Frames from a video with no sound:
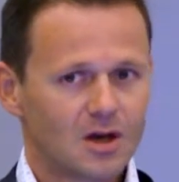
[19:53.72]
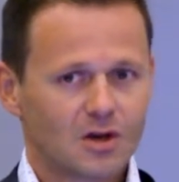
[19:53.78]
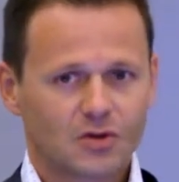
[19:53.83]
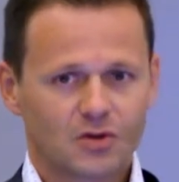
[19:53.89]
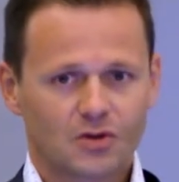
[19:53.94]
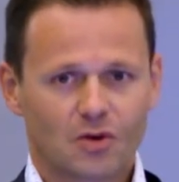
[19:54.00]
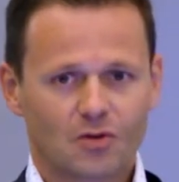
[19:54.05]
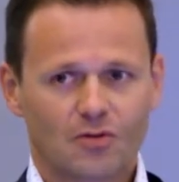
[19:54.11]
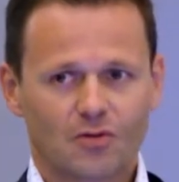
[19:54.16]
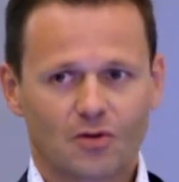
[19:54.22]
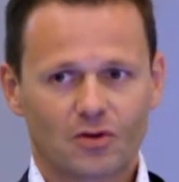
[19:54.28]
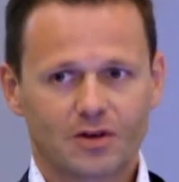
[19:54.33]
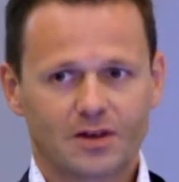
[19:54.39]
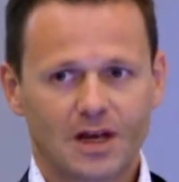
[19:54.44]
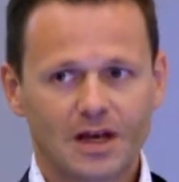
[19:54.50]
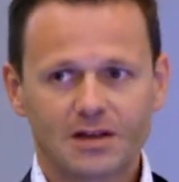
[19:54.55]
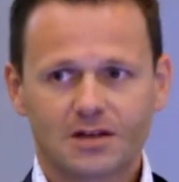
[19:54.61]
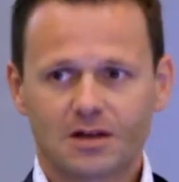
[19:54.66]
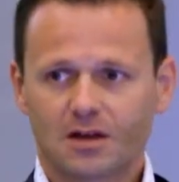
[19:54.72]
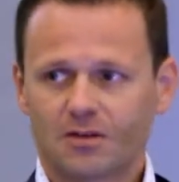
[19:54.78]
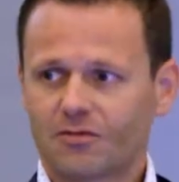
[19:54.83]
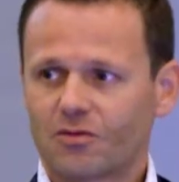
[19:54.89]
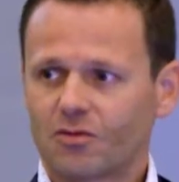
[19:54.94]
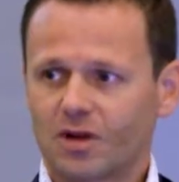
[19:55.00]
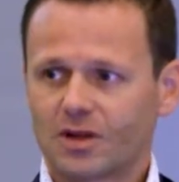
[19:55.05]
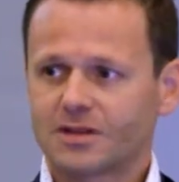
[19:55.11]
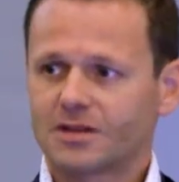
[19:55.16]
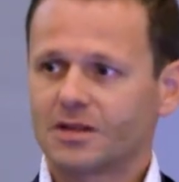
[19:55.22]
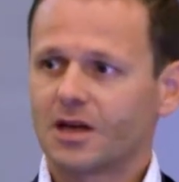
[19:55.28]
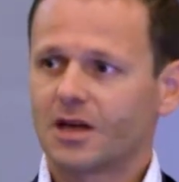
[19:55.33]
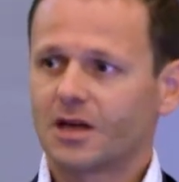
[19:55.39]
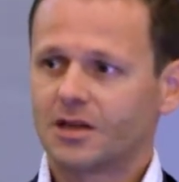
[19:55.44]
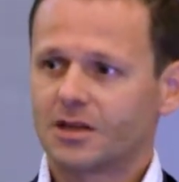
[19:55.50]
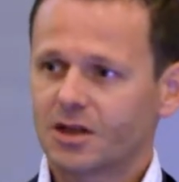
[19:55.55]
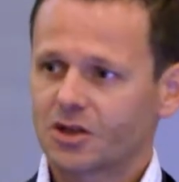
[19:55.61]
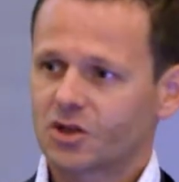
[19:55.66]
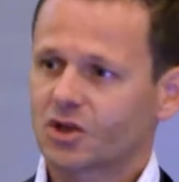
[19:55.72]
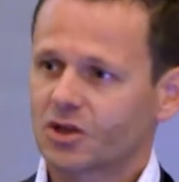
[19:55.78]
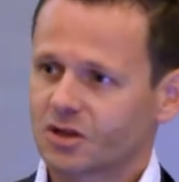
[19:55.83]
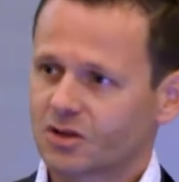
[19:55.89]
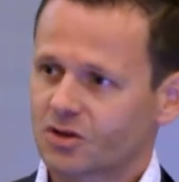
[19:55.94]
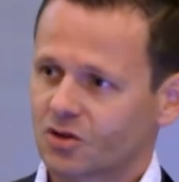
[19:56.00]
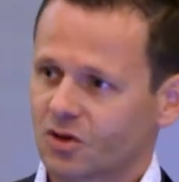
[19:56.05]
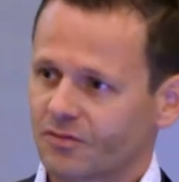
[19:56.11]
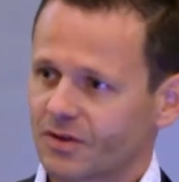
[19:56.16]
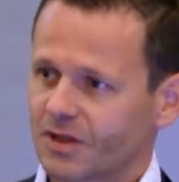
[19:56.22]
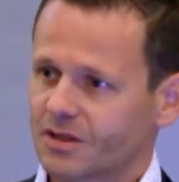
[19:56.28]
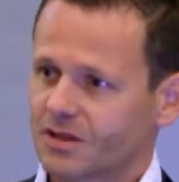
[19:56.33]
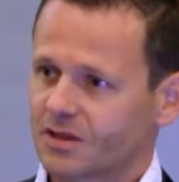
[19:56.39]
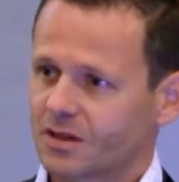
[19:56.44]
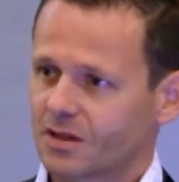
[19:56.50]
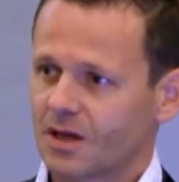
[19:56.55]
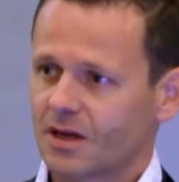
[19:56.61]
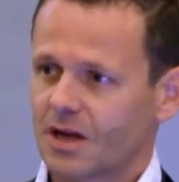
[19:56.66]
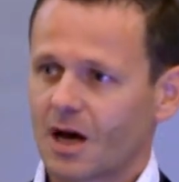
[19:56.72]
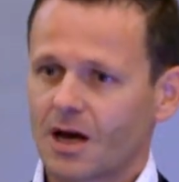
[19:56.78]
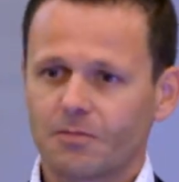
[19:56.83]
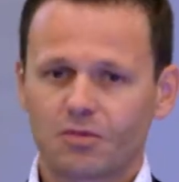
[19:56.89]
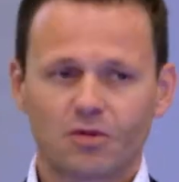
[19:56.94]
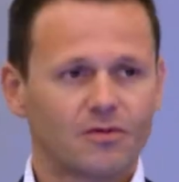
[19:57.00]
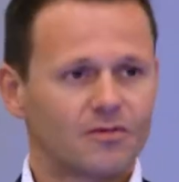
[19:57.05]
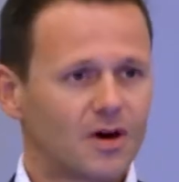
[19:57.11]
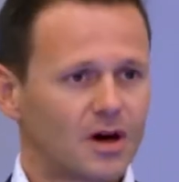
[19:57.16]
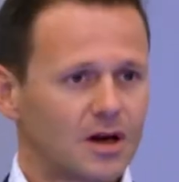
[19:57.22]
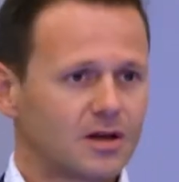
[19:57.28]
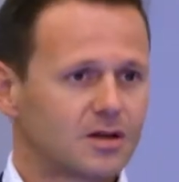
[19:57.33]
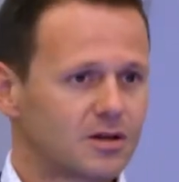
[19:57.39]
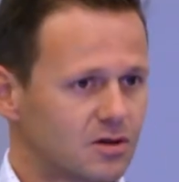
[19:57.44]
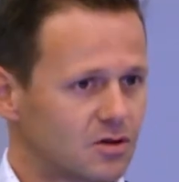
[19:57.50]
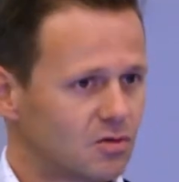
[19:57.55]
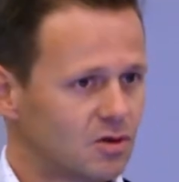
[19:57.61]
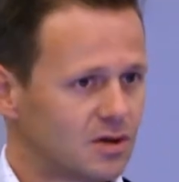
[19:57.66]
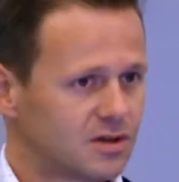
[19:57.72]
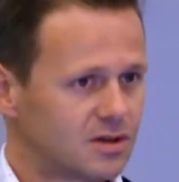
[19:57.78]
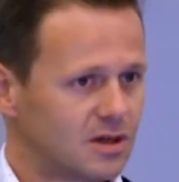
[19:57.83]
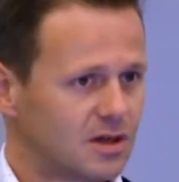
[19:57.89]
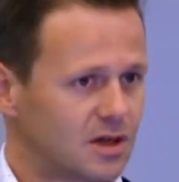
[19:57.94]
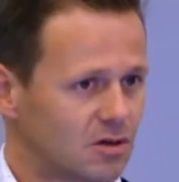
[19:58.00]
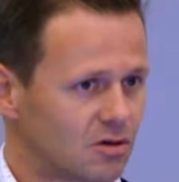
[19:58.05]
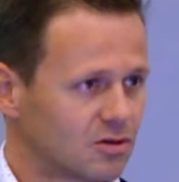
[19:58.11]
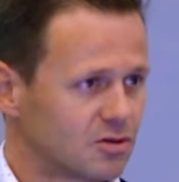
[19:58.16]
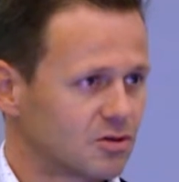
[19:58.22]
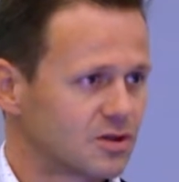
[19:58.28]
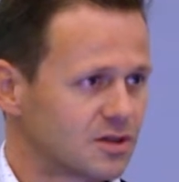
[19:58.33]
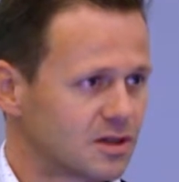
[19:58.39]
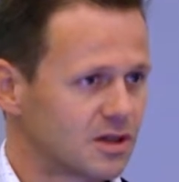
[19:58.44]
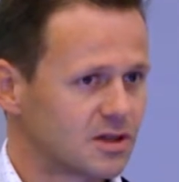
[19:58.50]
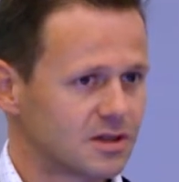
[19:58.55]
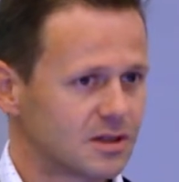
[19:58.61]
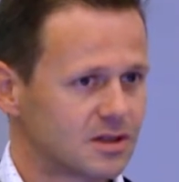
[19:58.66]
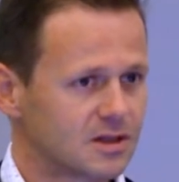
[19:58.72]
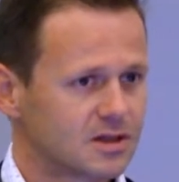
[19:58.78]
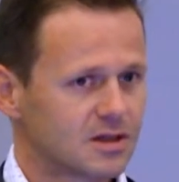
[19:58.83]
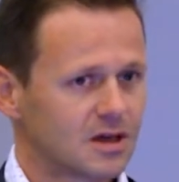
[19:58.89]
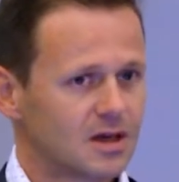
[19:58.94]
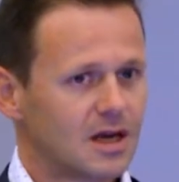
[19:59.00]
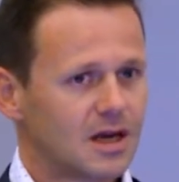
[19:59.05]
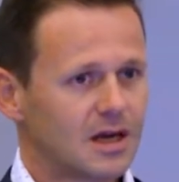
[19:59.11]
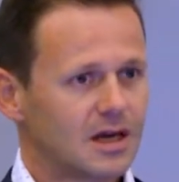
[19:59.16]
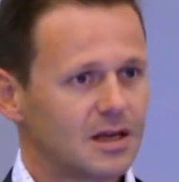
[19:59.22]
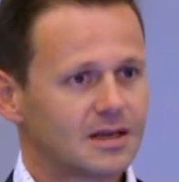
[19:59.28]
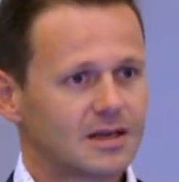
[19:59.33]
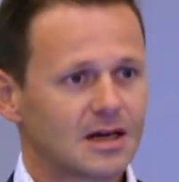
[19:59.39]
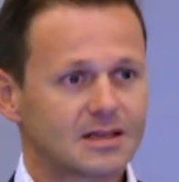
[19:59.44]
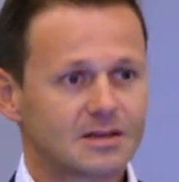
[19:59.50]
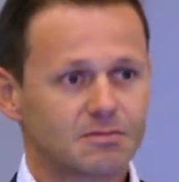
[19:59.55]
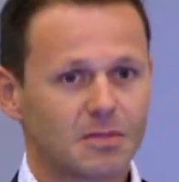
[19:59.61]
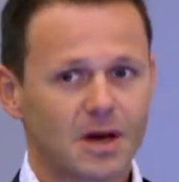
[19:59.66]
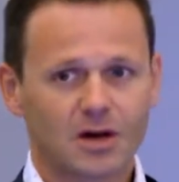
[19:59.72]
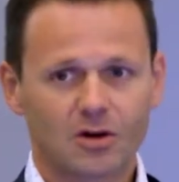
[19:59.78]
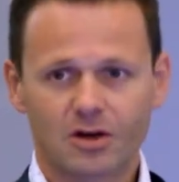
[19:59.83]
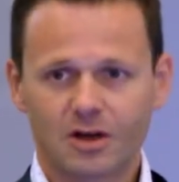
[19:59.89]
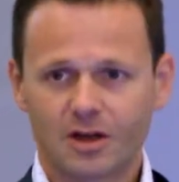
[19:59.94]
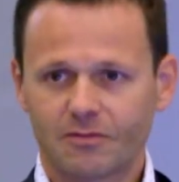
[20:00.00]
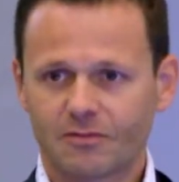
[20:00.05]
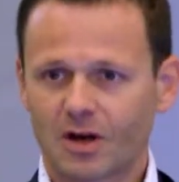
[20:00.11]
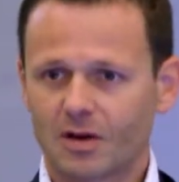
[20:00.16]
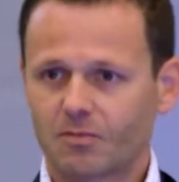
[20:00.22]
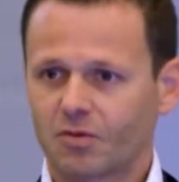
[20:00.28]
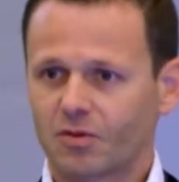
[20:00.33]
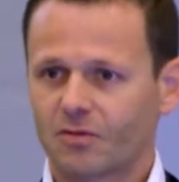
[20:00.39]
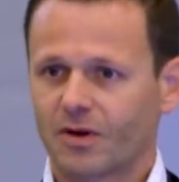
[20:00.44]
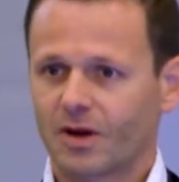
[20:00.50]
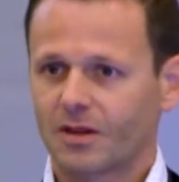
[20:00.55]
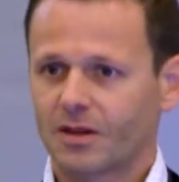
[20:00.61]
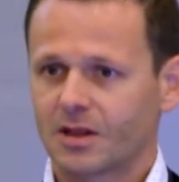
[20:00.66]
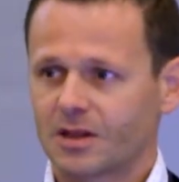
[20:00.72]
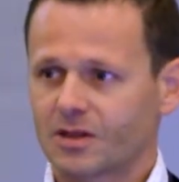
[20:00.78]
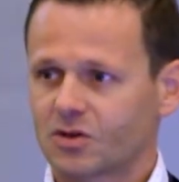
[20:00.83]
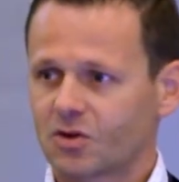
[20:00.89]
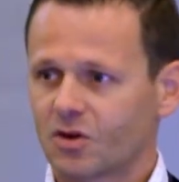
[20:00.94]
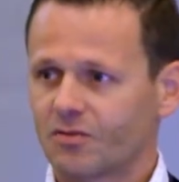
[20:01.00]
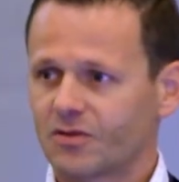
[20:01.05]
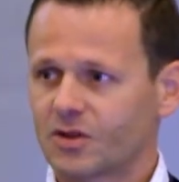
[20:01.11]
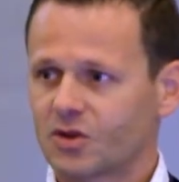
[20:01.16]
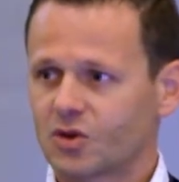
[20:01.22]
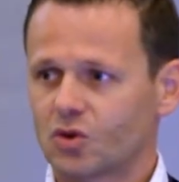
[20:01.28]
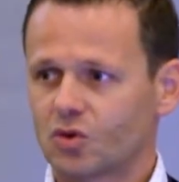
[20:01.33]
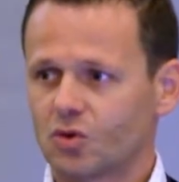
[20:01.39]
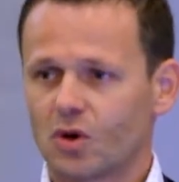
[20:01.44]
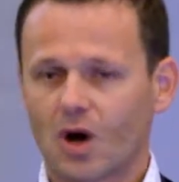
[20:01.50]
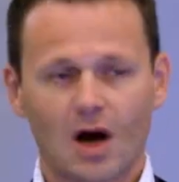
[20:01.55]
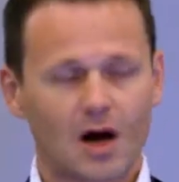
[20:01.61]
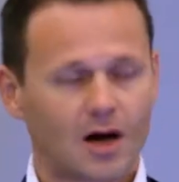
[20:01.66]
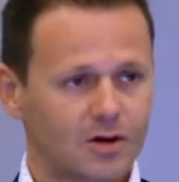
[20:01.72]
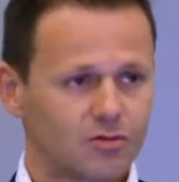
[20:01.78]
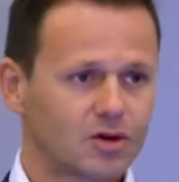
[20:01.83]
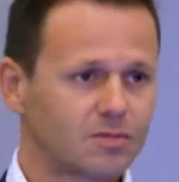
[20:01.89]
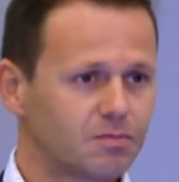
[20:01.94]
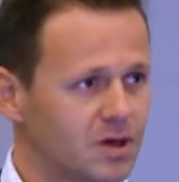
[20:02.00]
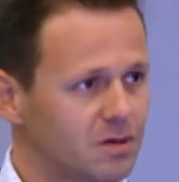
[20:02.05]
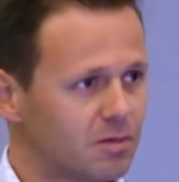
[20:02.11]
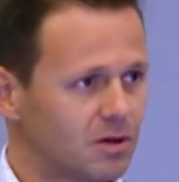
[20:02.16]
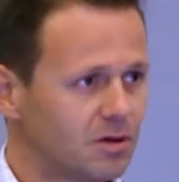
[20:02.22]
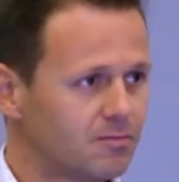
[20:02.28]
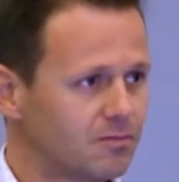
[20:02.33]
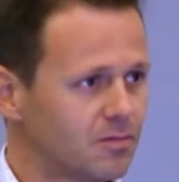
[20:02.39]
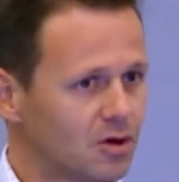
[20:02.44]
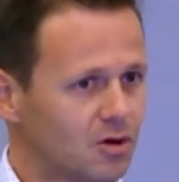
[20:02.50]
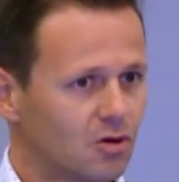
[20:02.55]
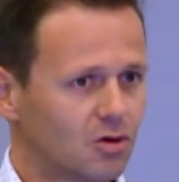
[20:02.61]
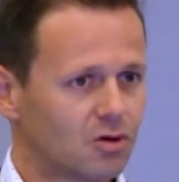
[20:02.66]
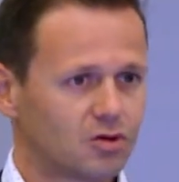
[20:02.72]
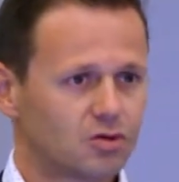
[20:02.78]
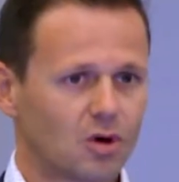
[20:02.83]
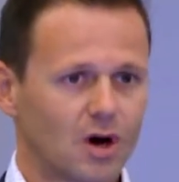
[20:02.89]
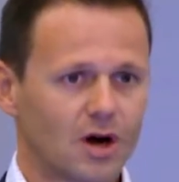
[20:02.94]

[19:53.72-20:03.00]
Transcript: So for data, for let's say a digital service that I provide to a city or to citizens, it doesn't matter if I provide that service to 100 people or to